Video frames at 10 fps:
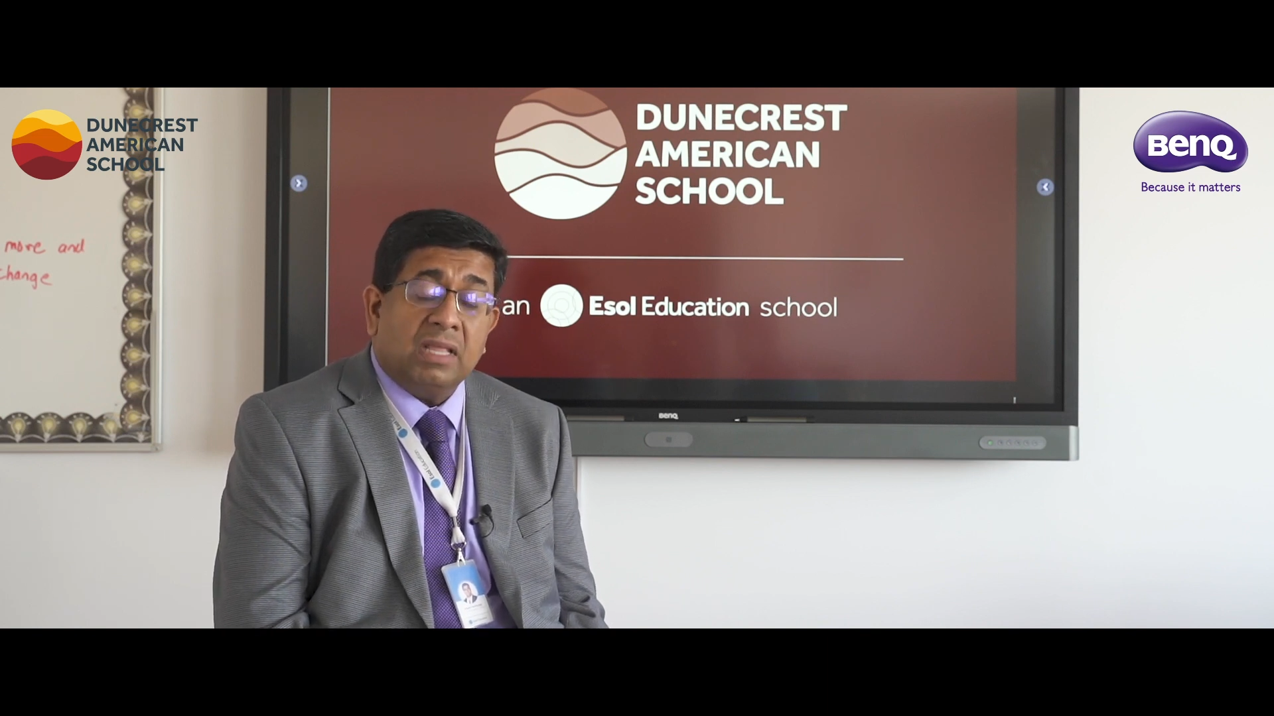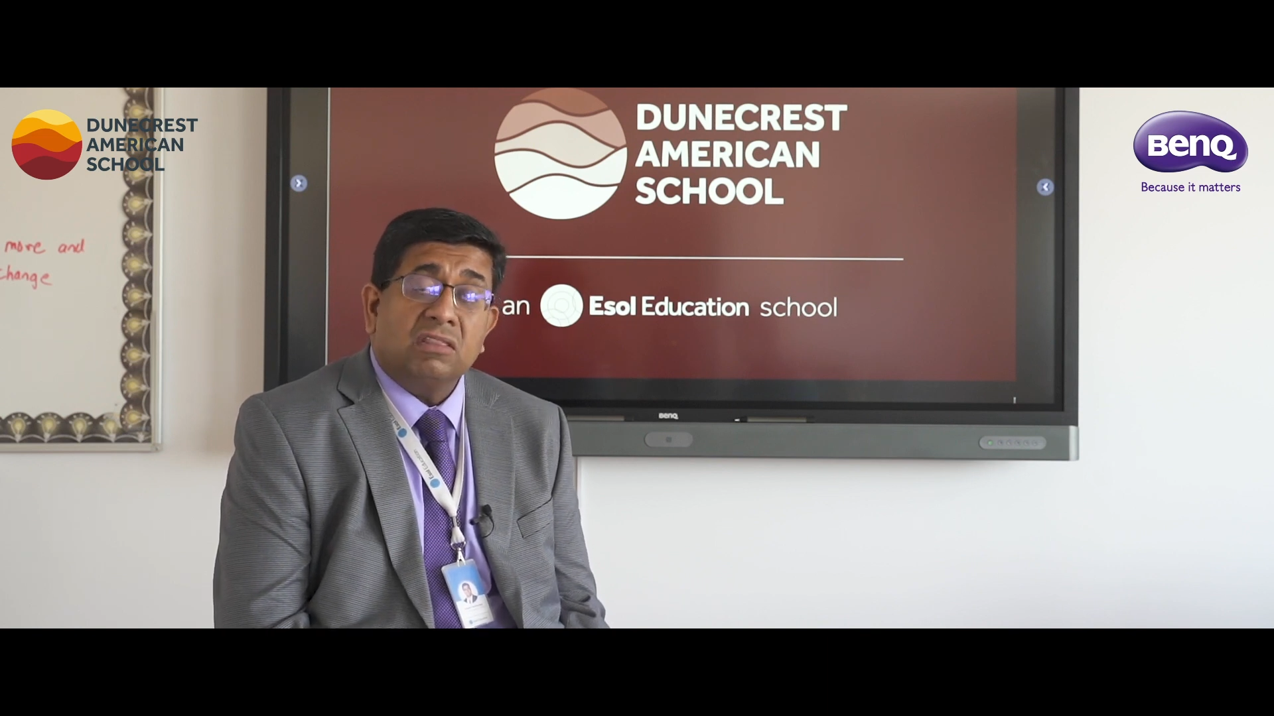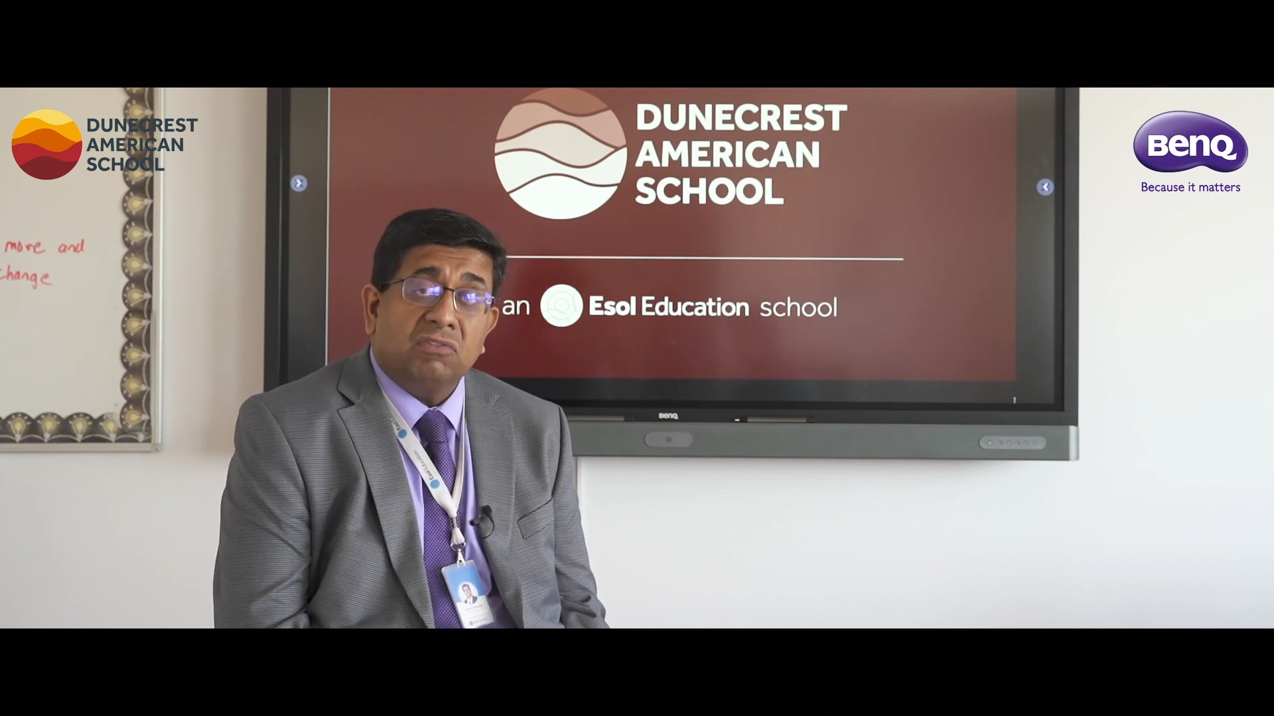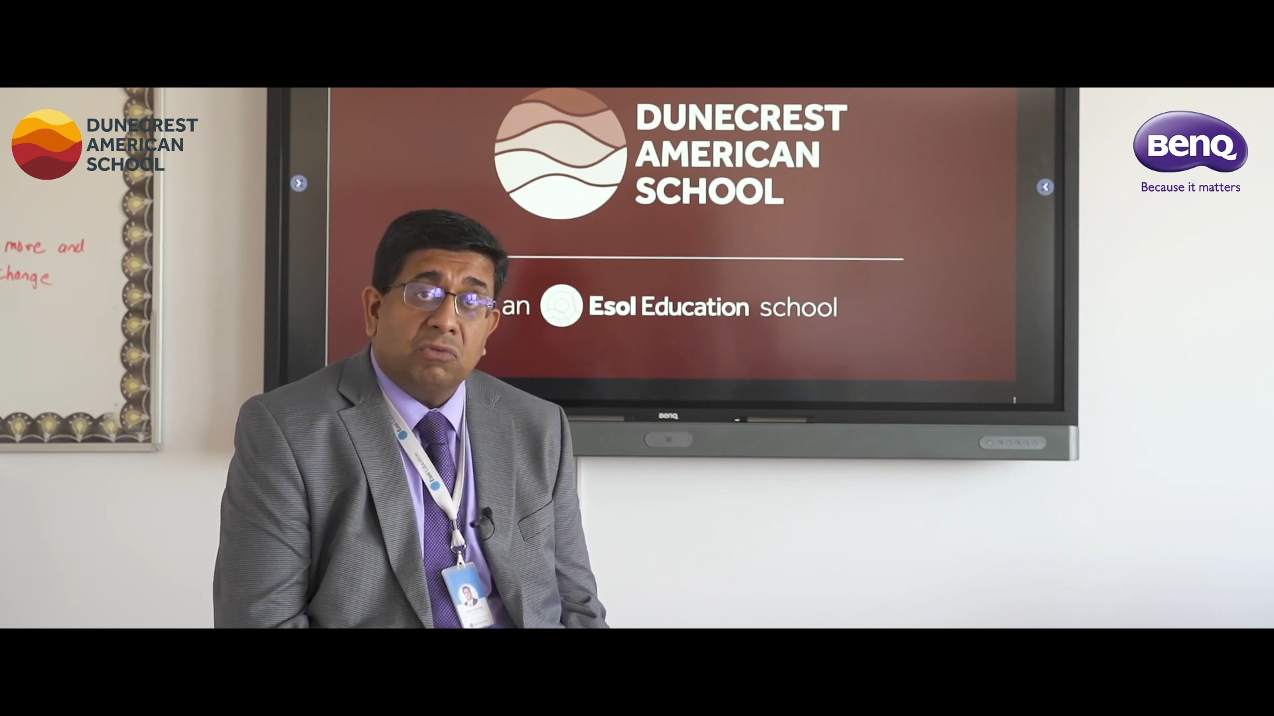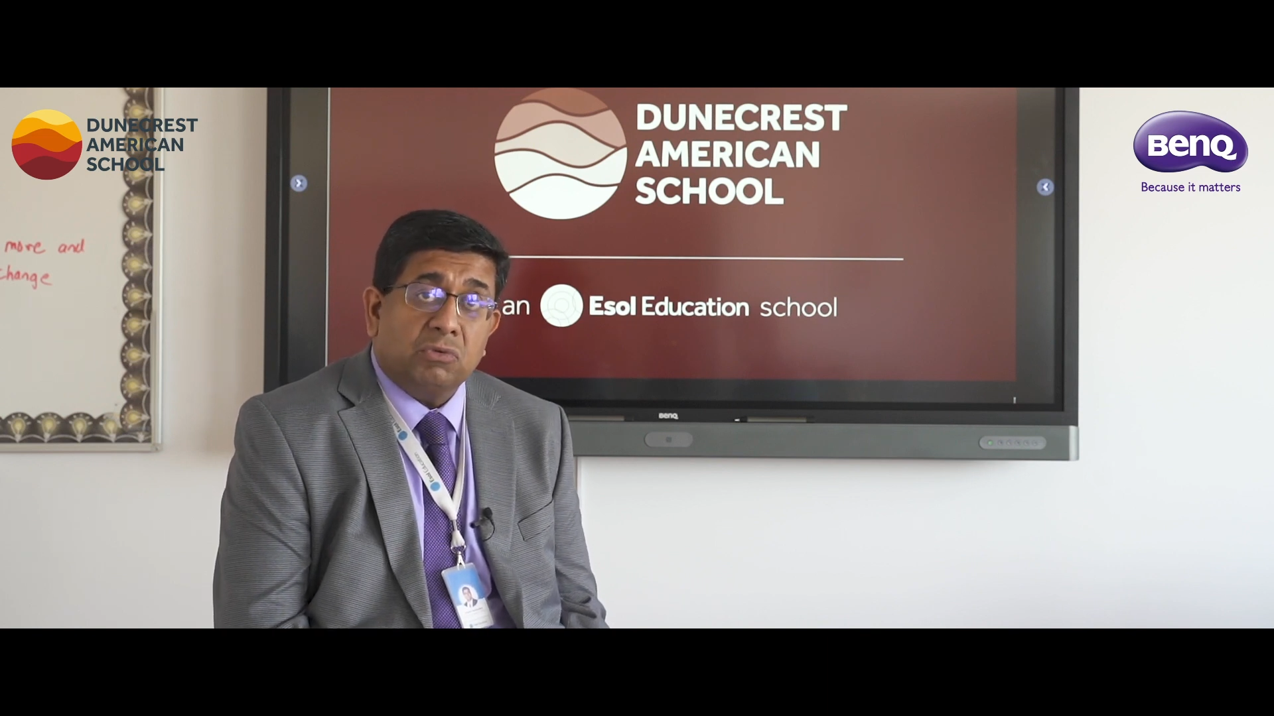in
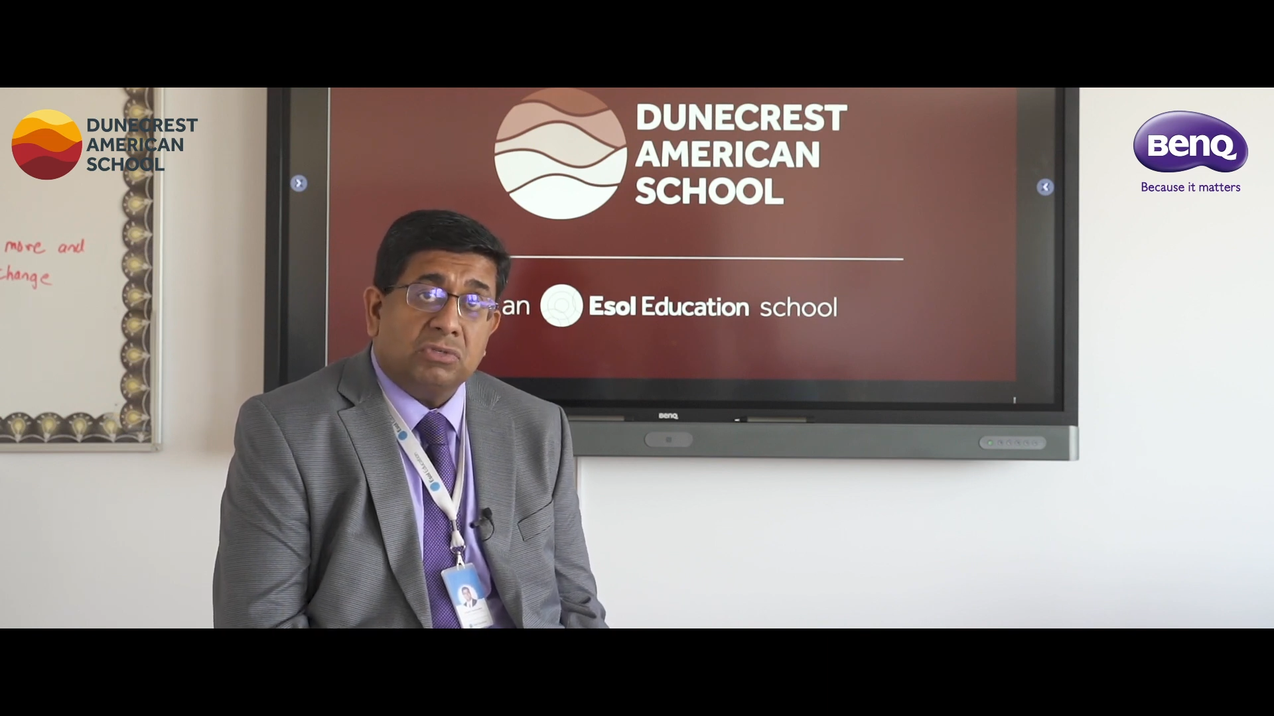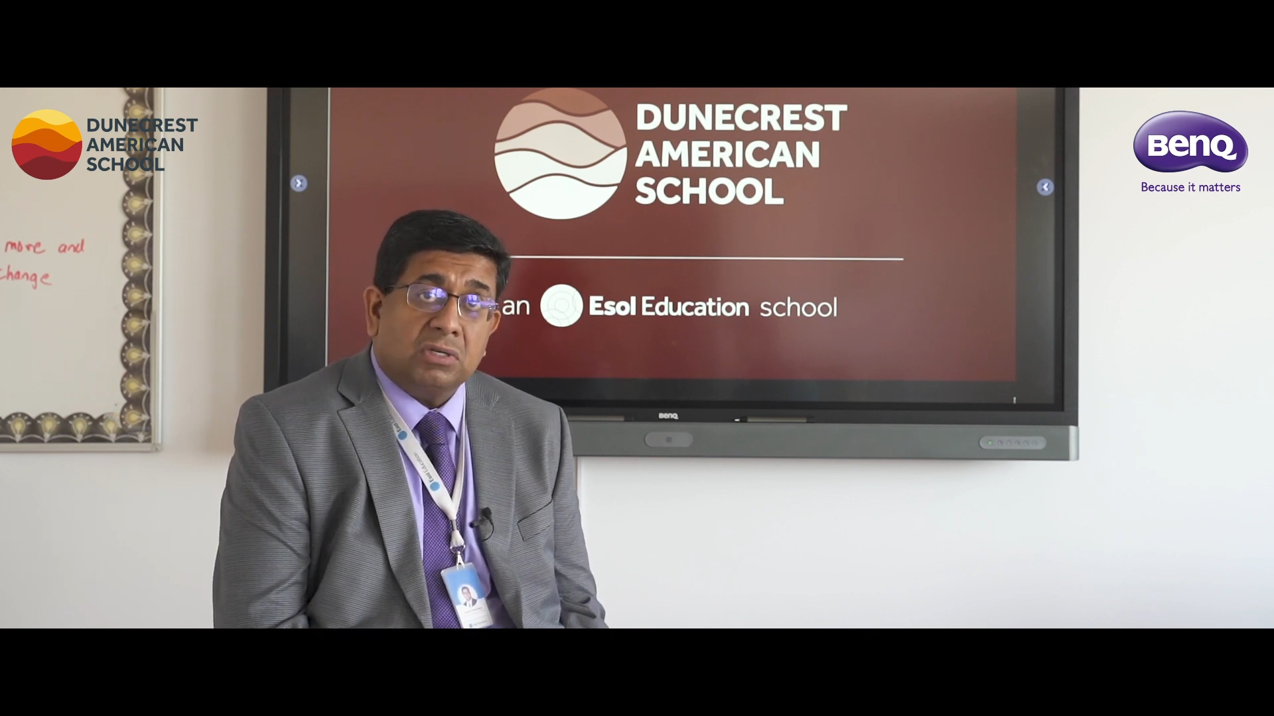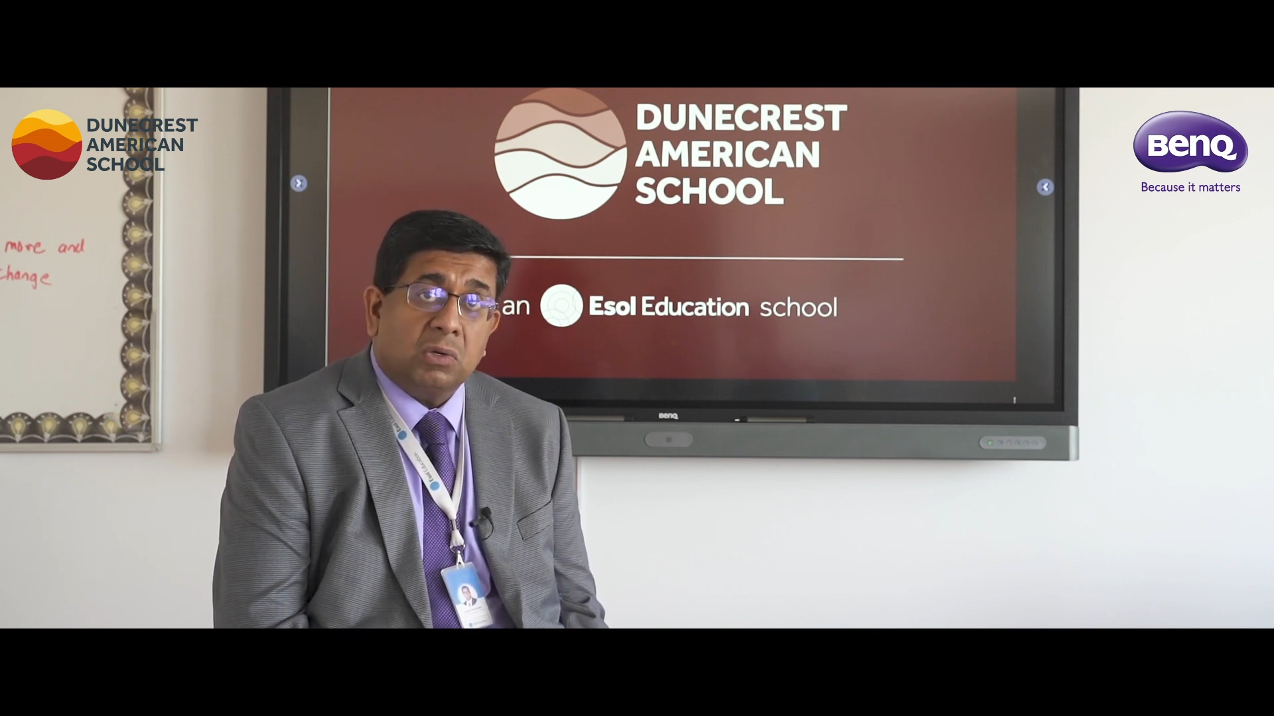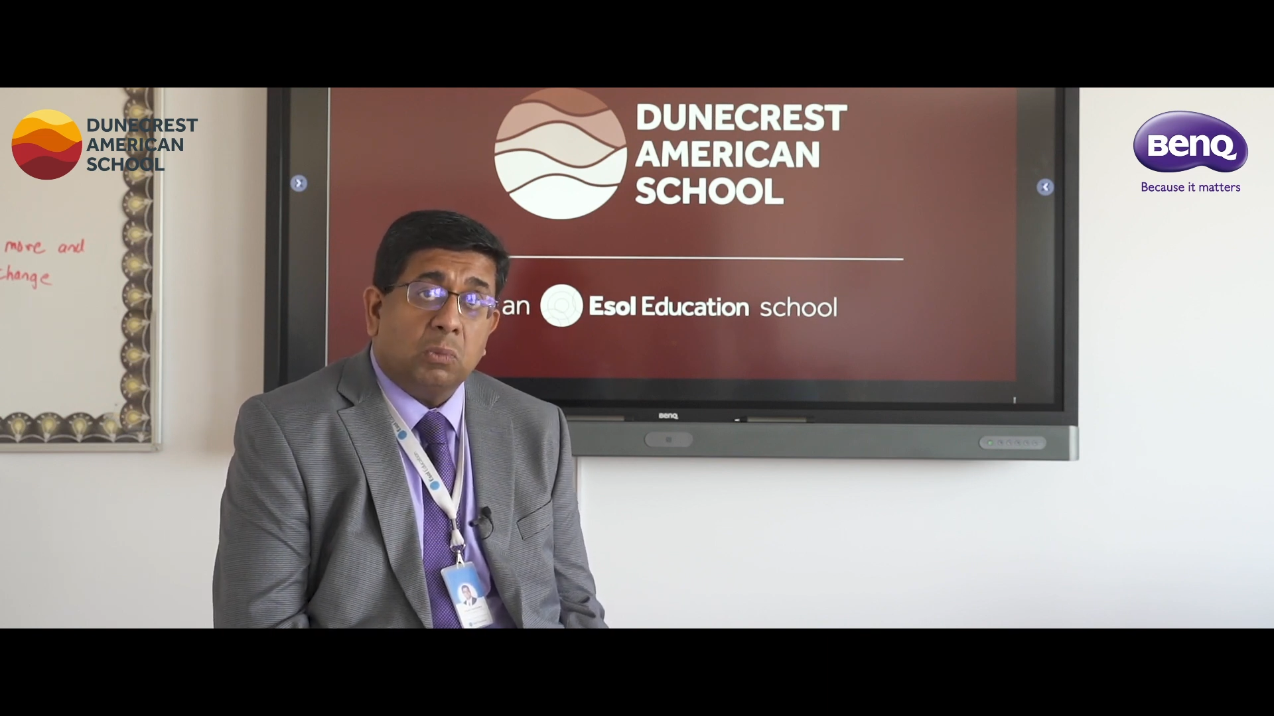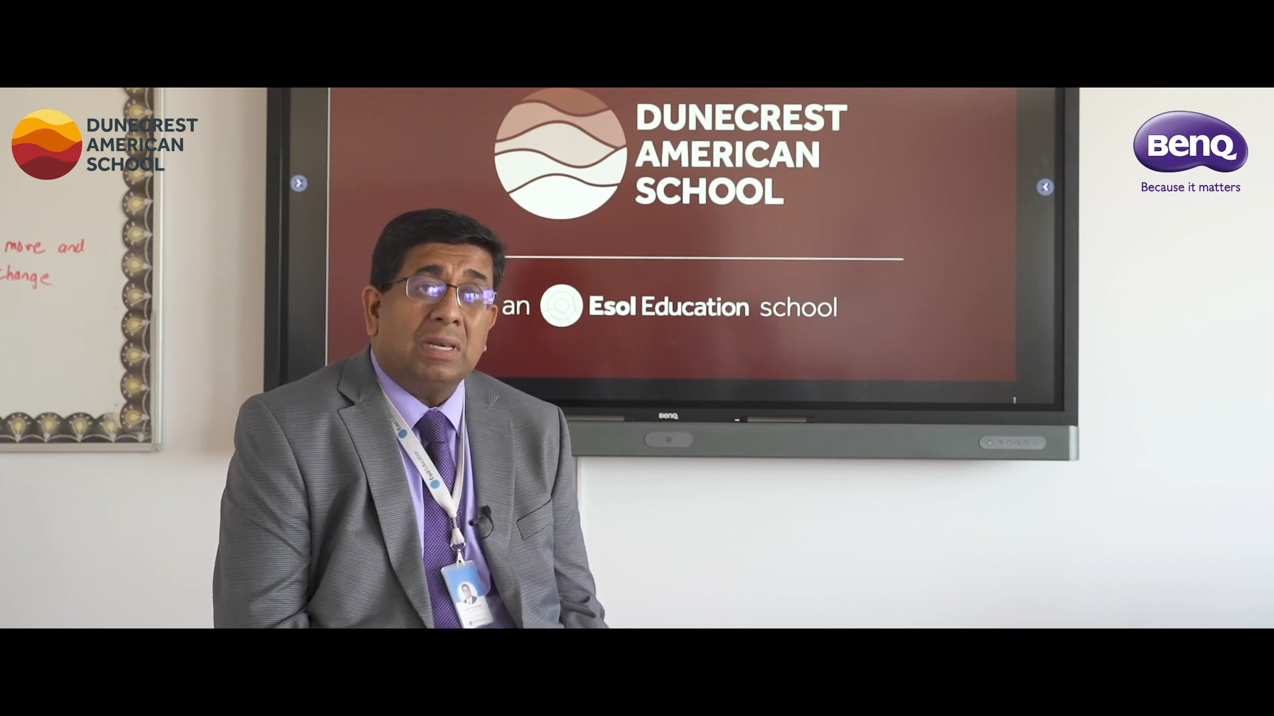the future